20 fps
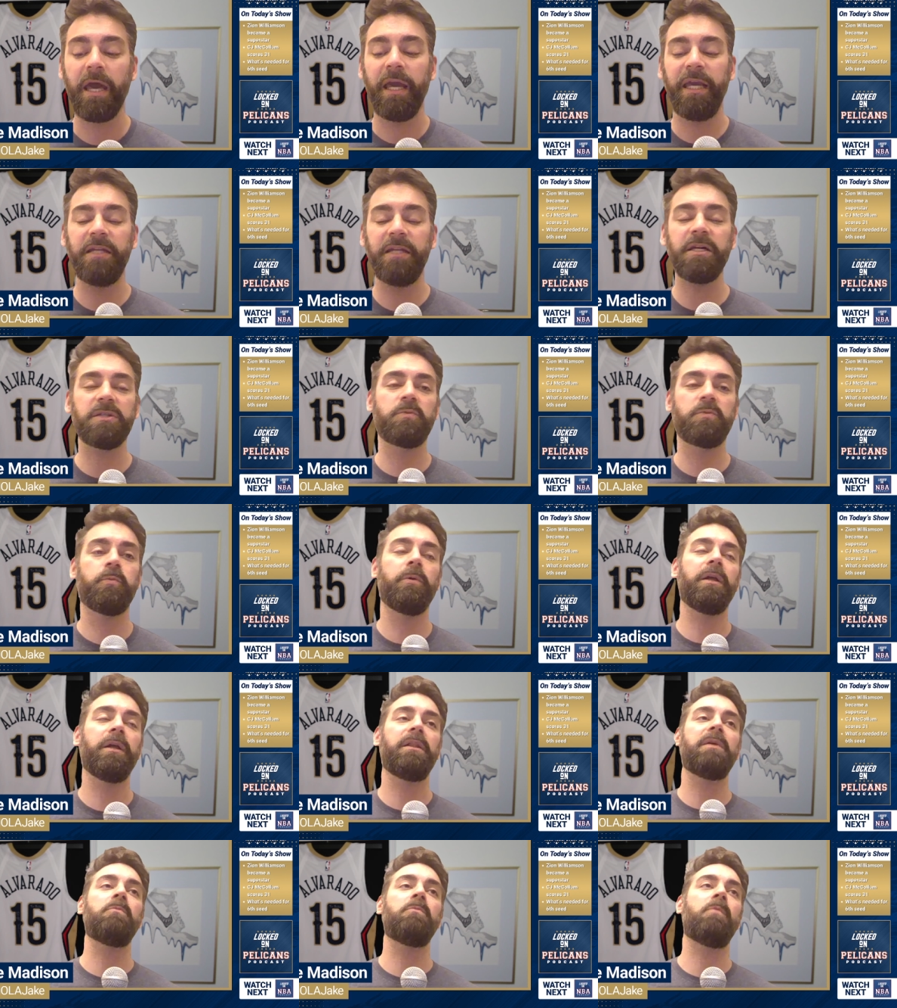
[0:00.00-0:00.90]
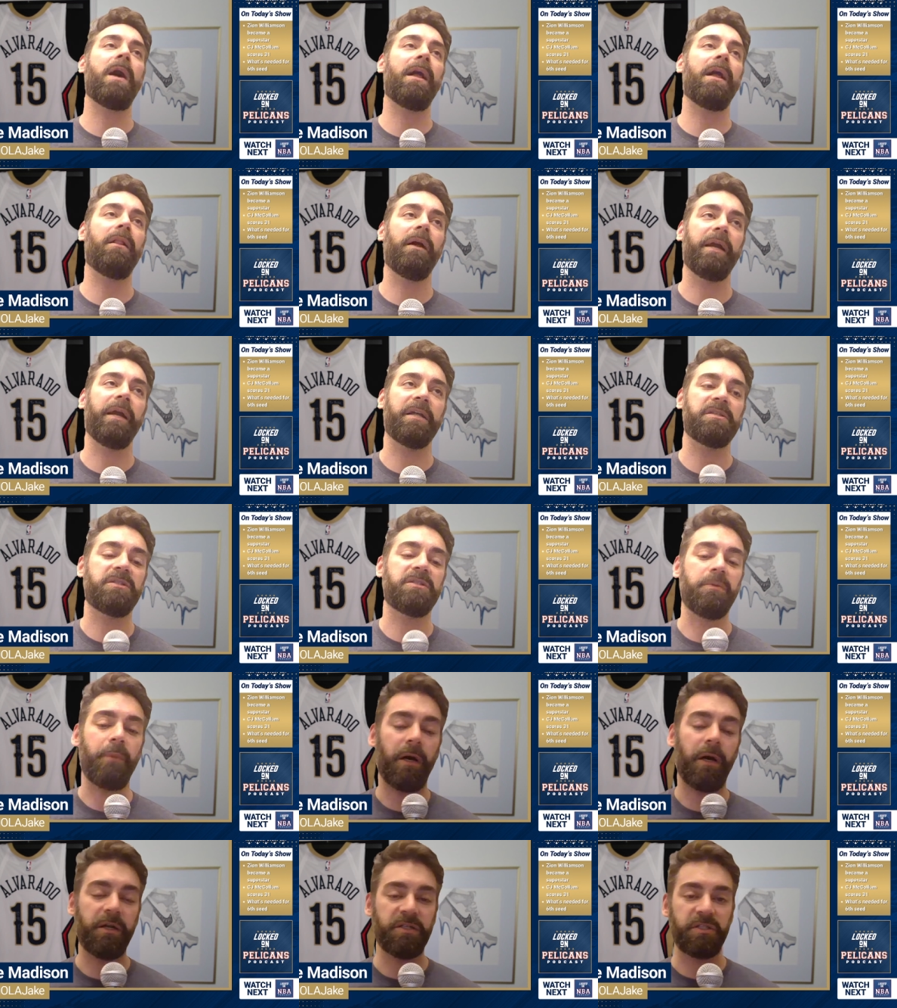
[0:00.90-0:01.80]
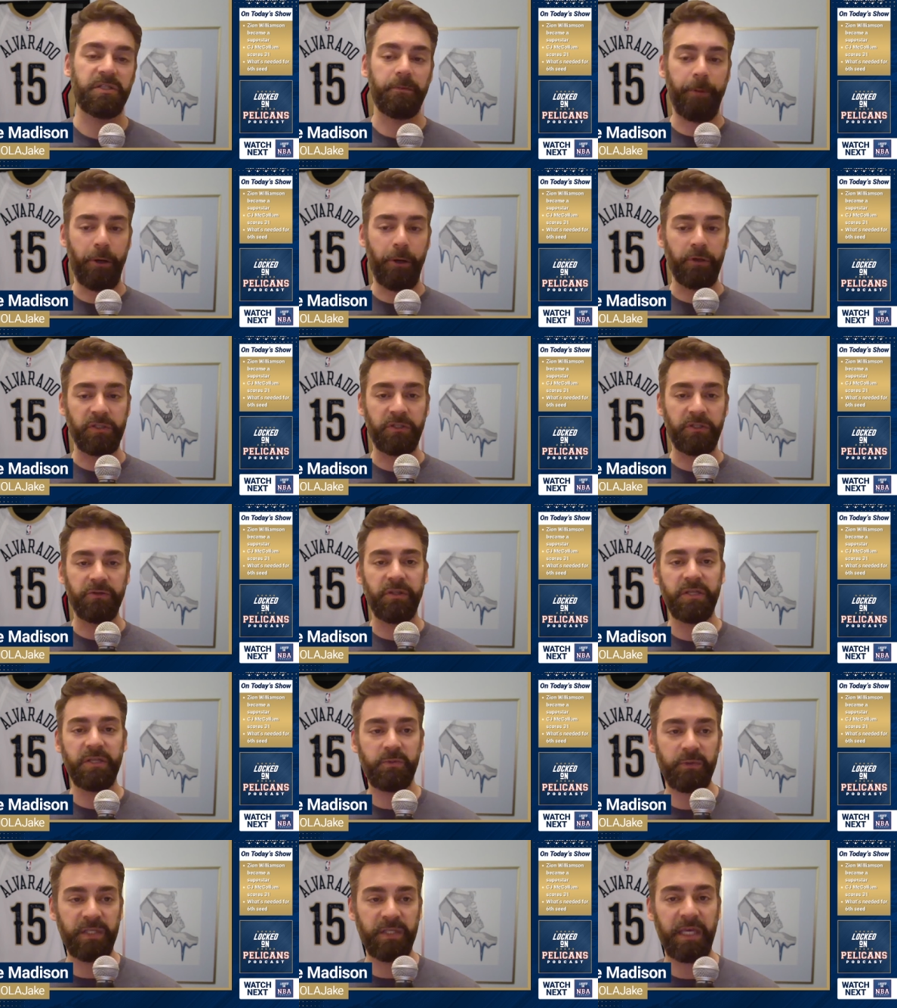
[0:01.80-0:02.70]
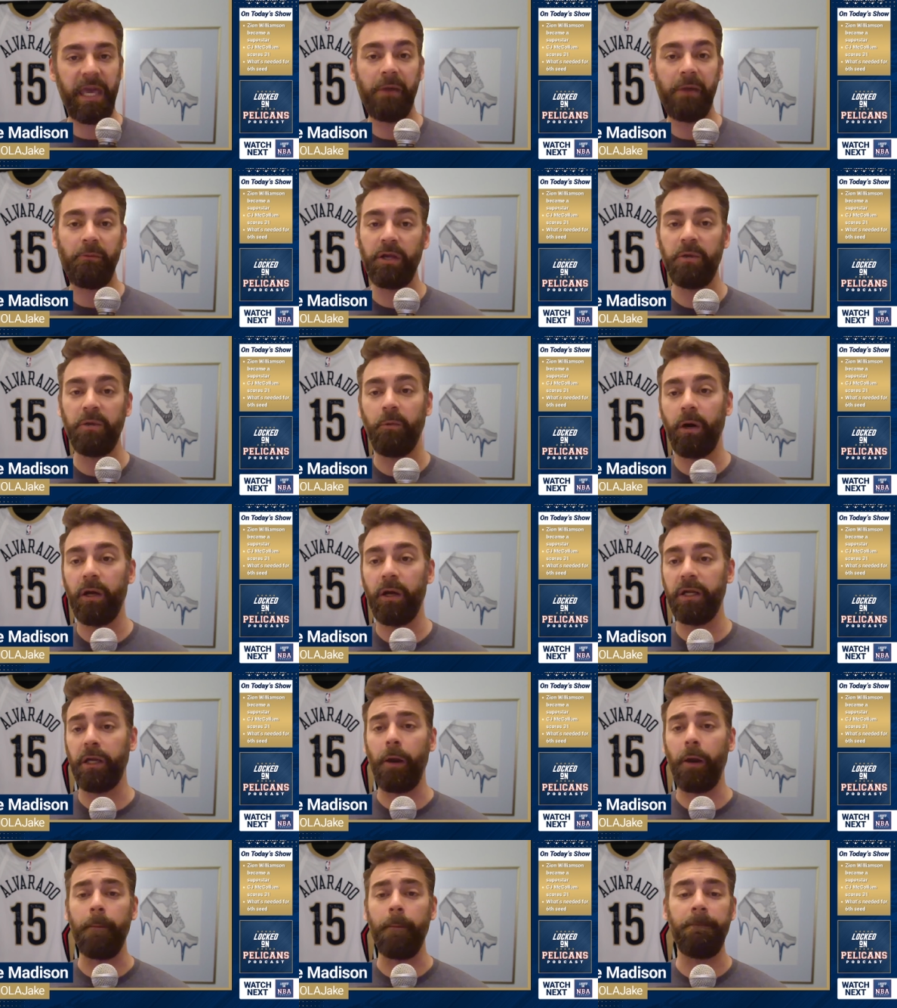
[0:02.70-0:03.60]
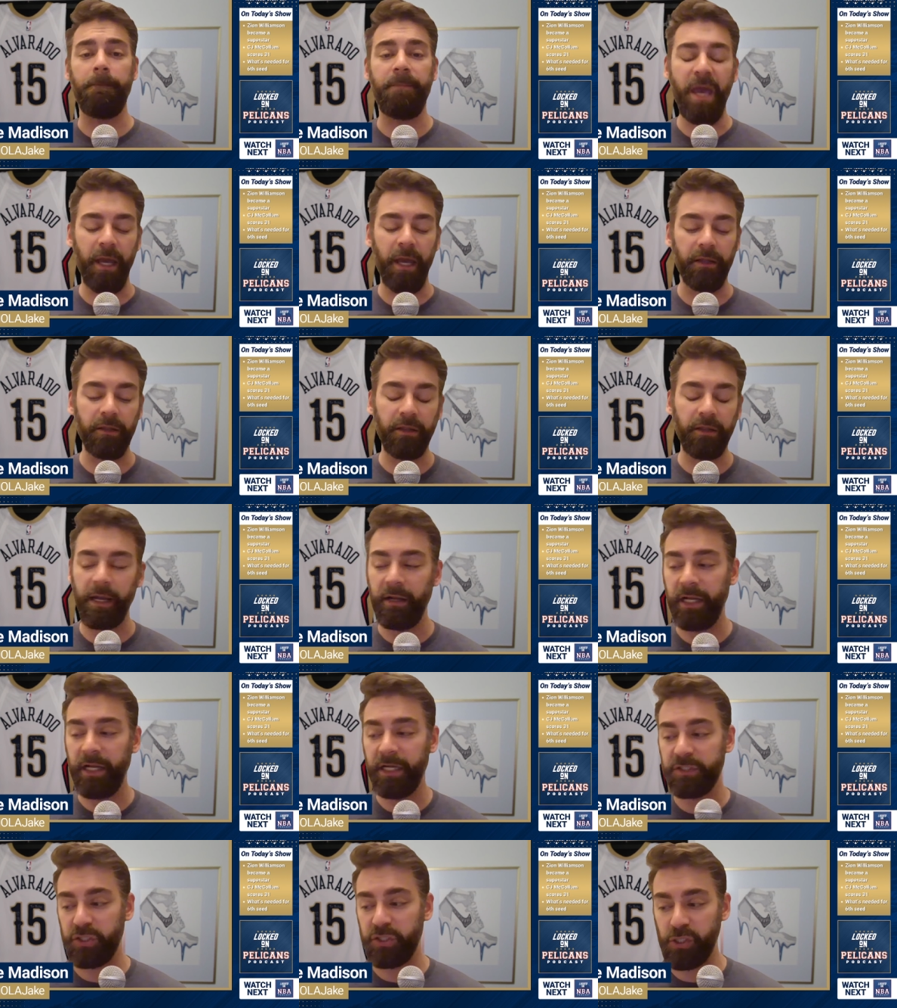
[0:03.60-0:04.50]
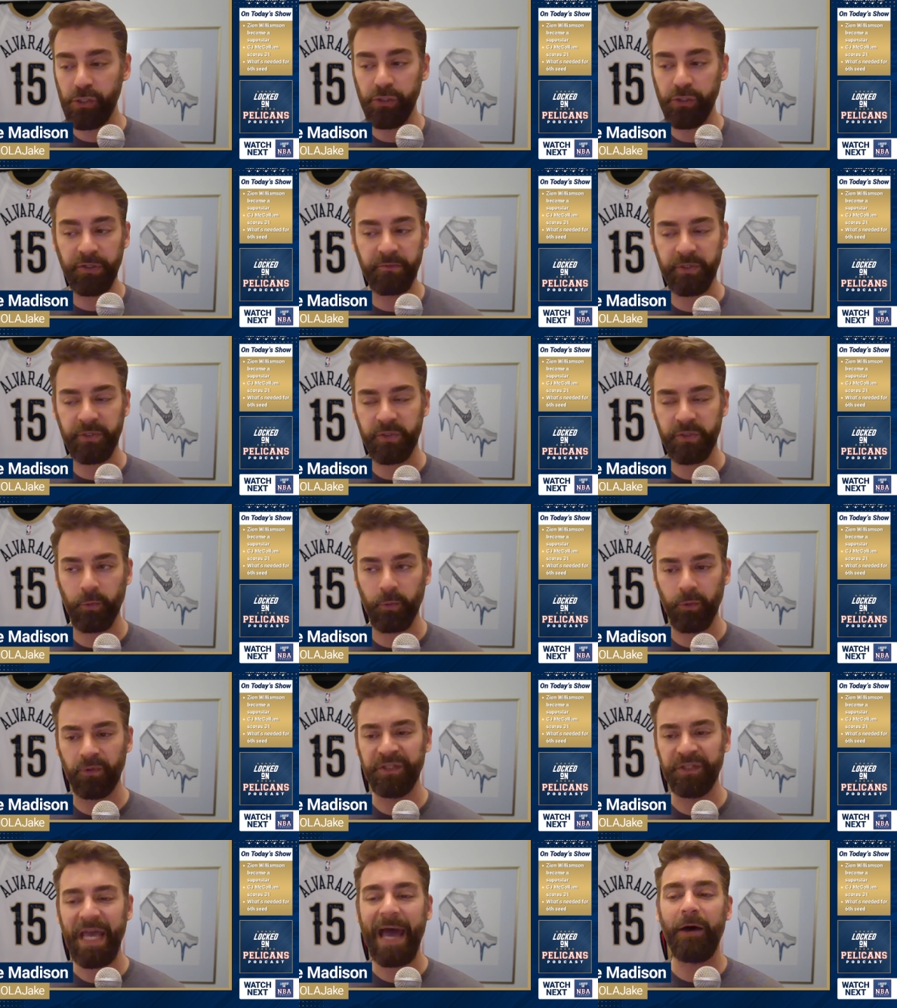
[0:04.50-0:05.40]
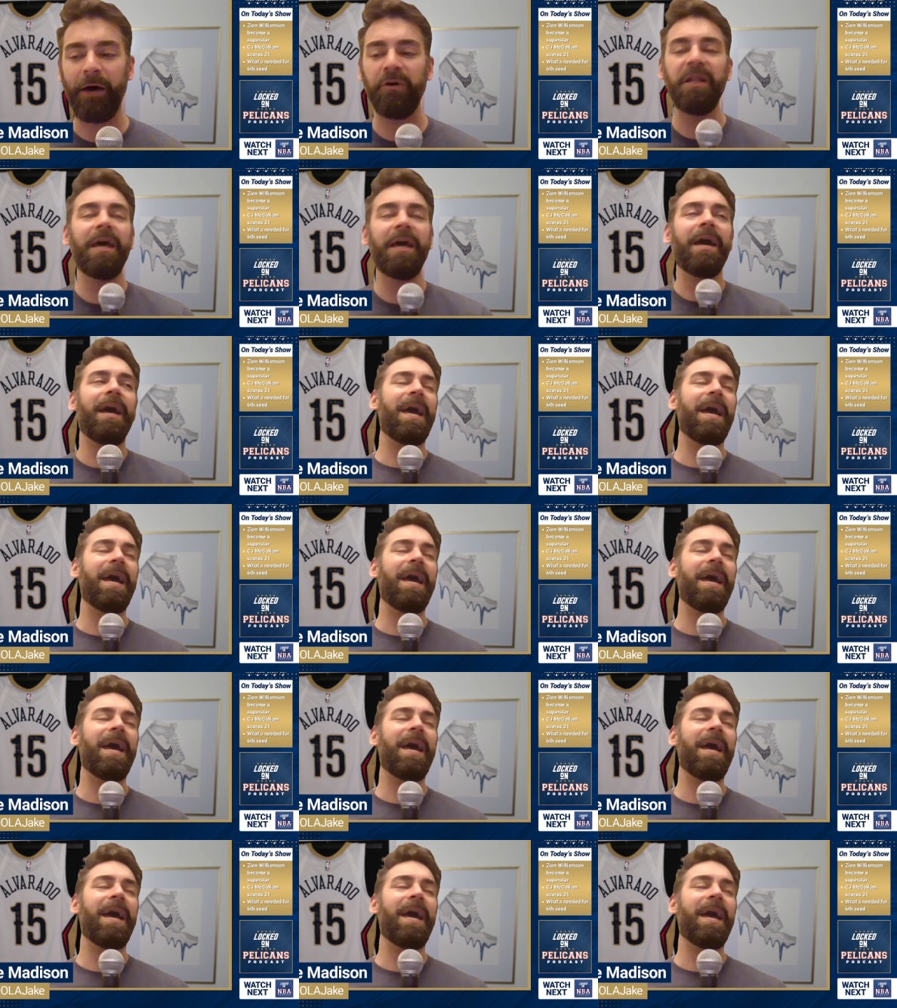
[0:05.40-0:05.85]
He does really well against Domantas Sabonis. So this was a game where you wanted to go big. Larry Nance Junior was ruled out.